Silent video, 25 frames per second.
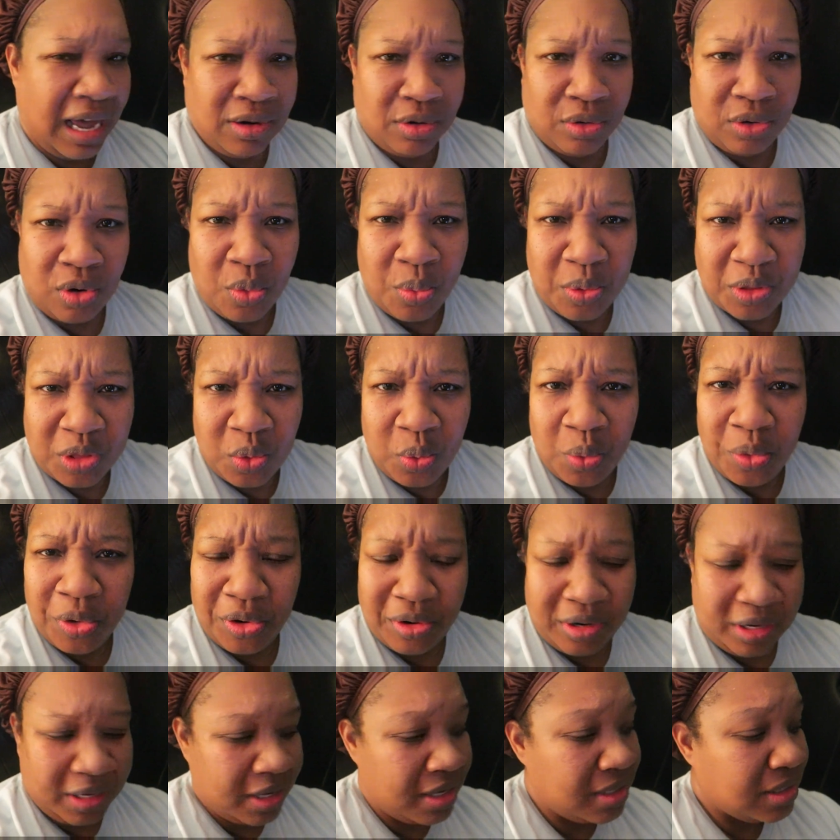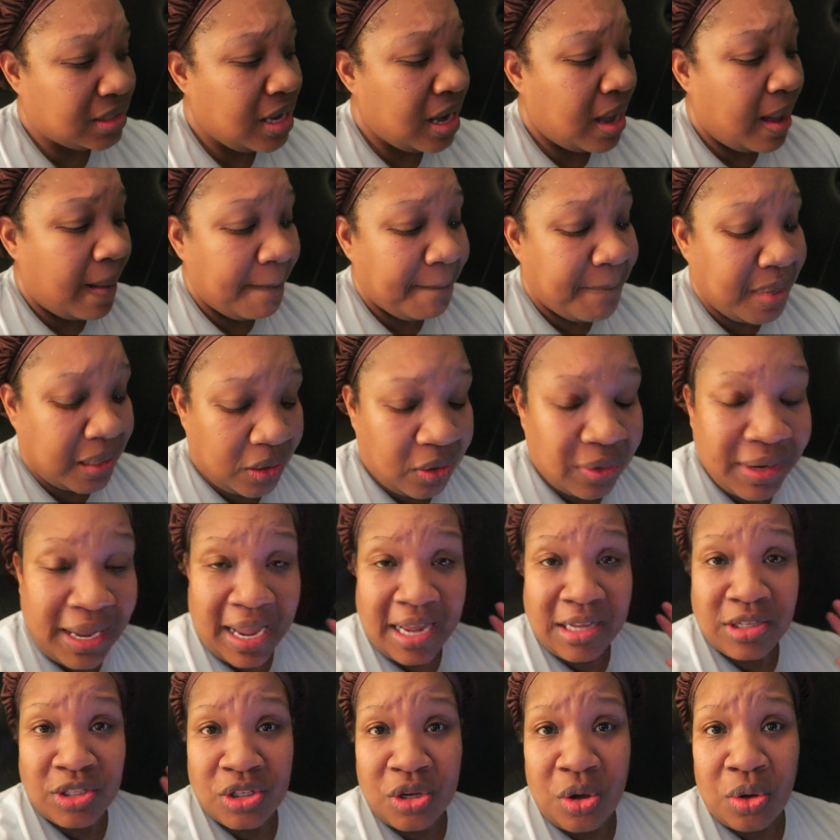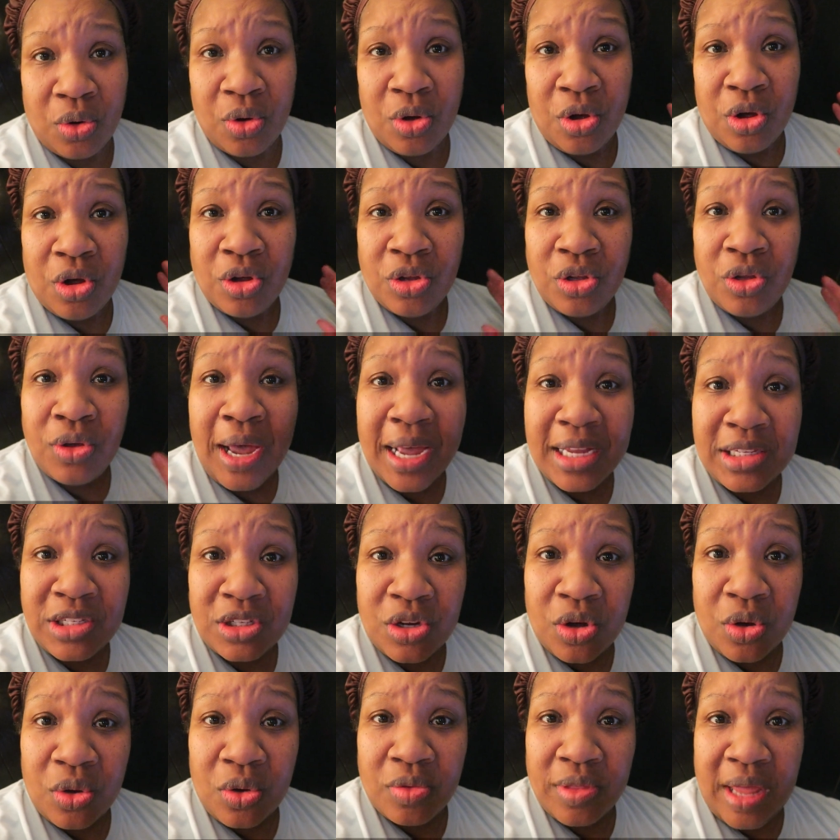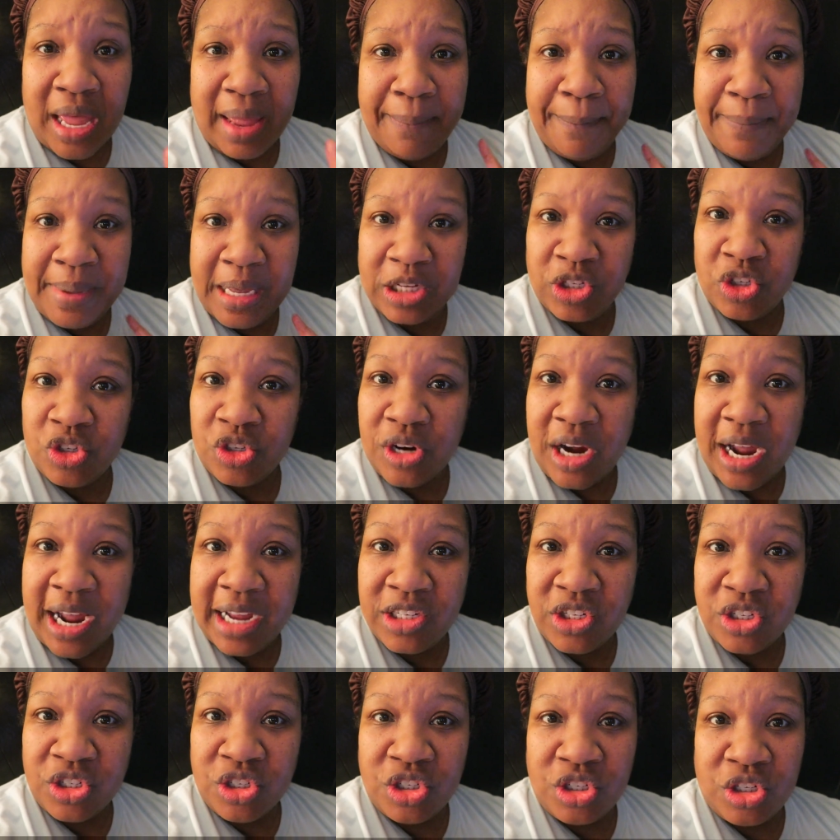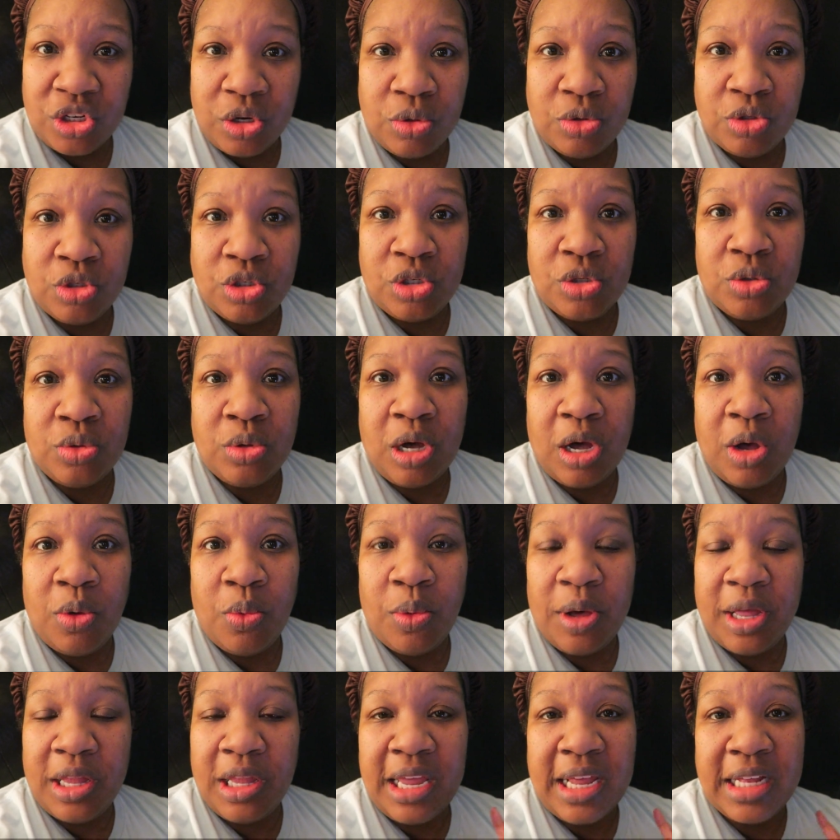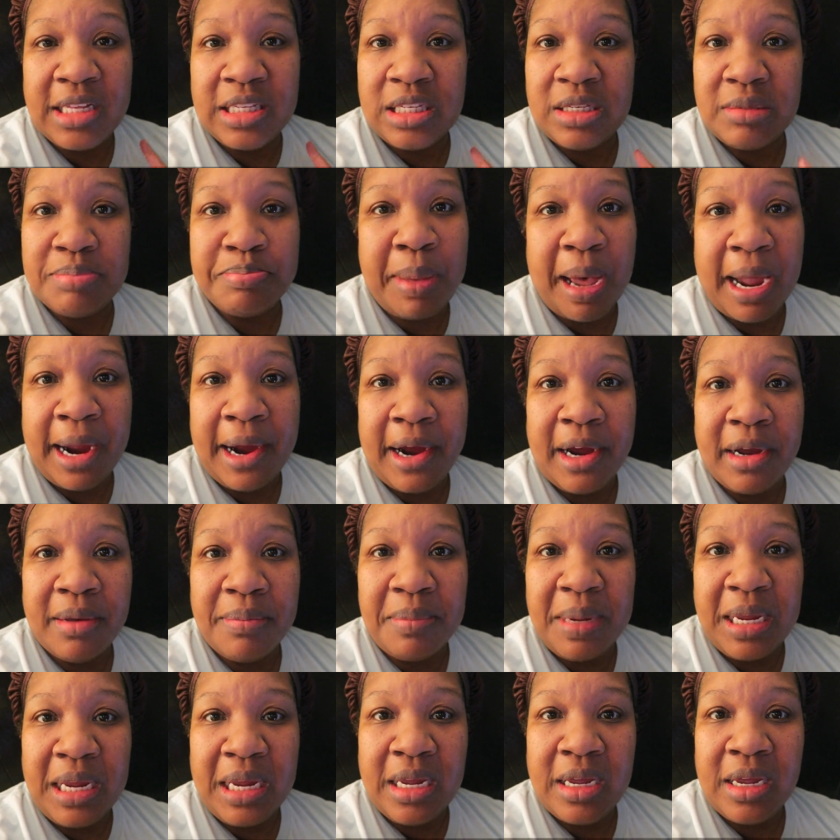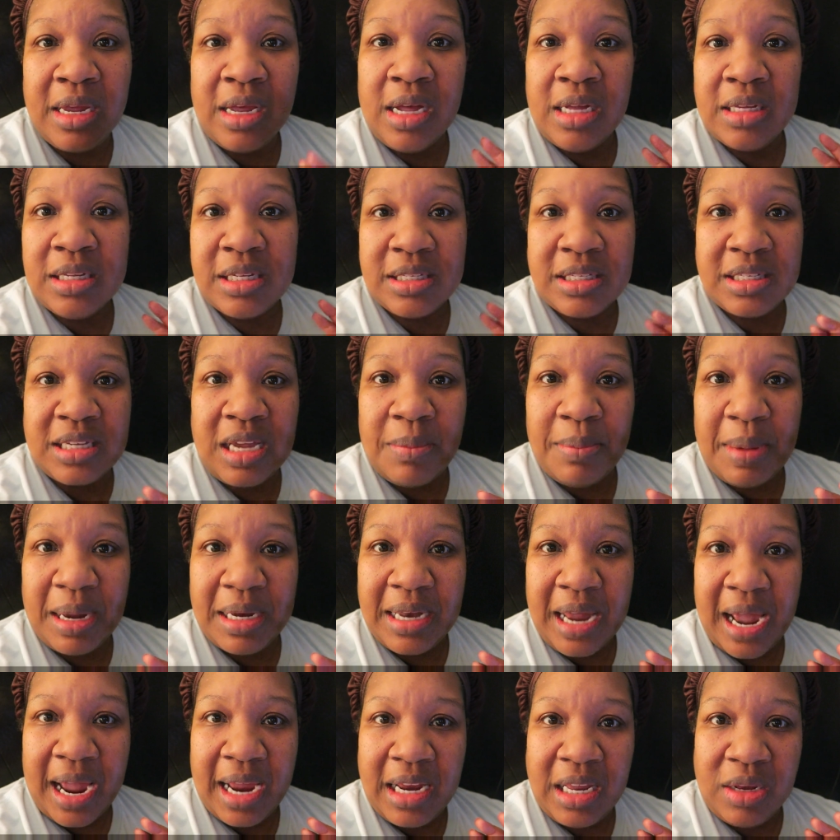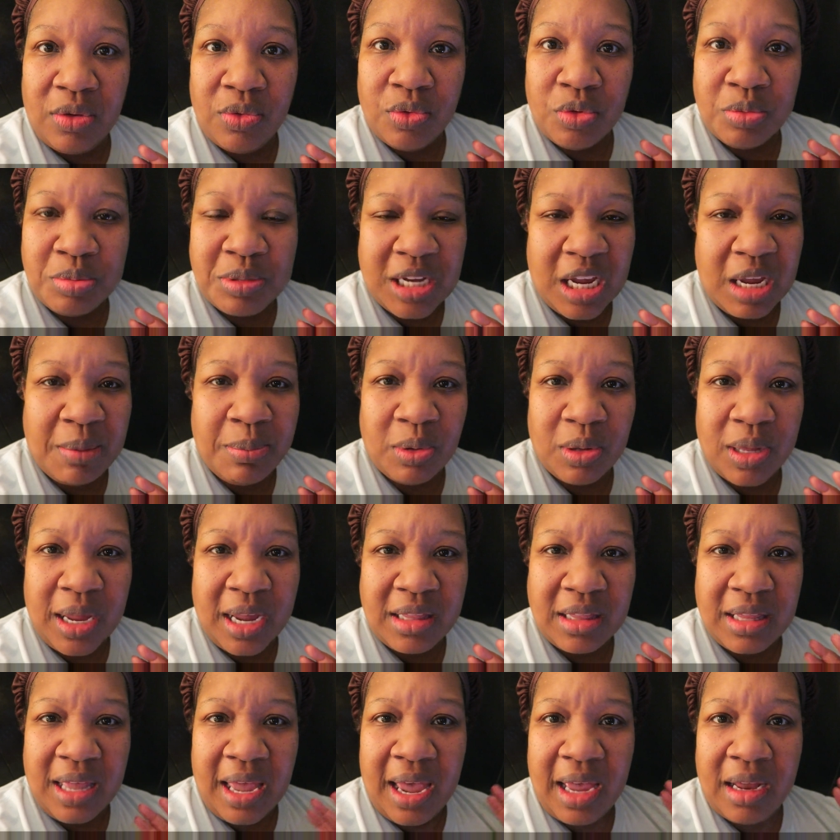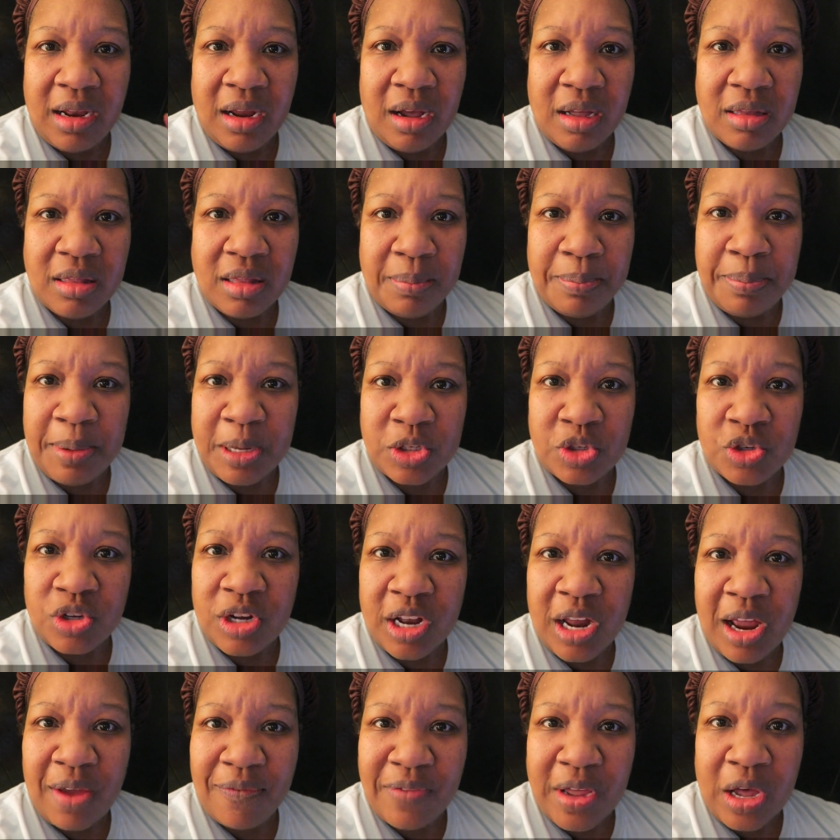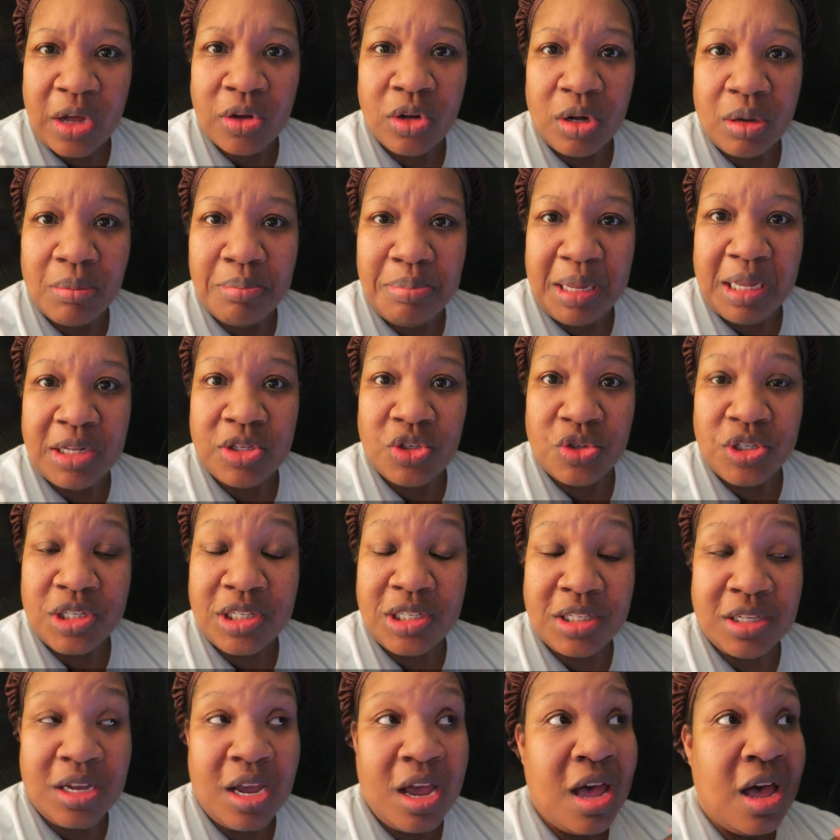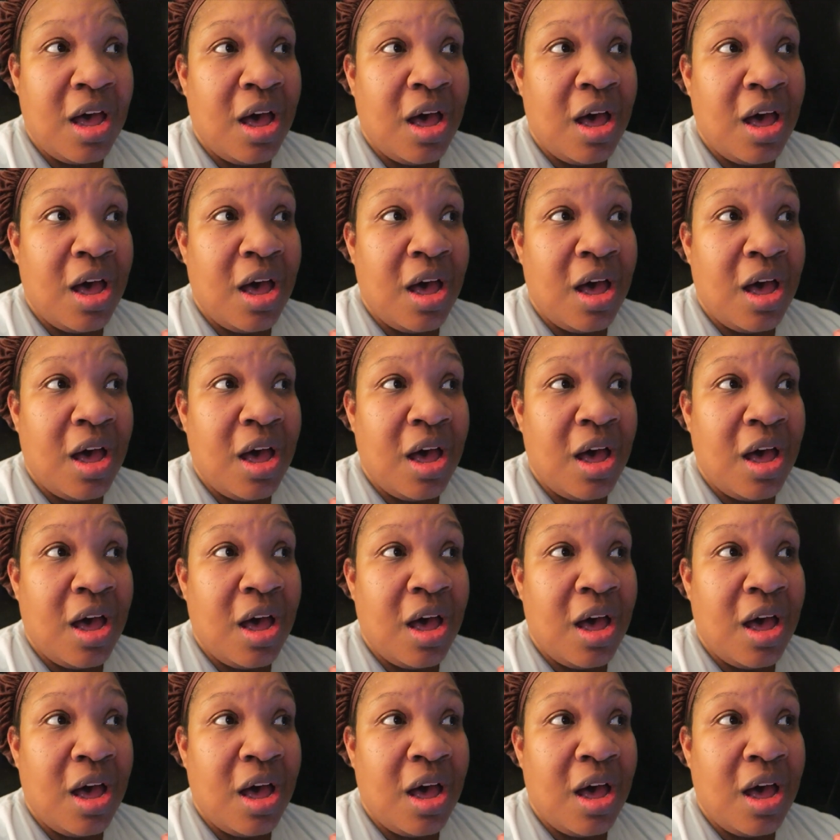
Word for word: I don't know what the word is, but okay, so you guys know that picture I just showed you what inspired me to set my dining room table like that, the picture that I found on Pinterest.